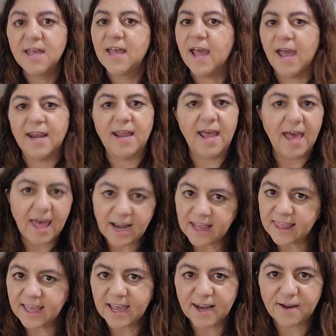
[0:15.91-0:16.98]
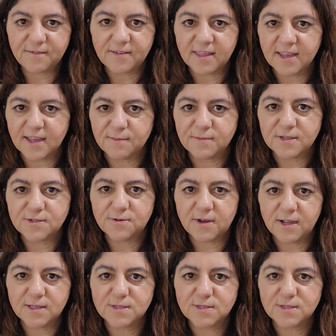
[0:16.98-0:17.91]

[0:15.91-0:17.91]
and anything and everything in between.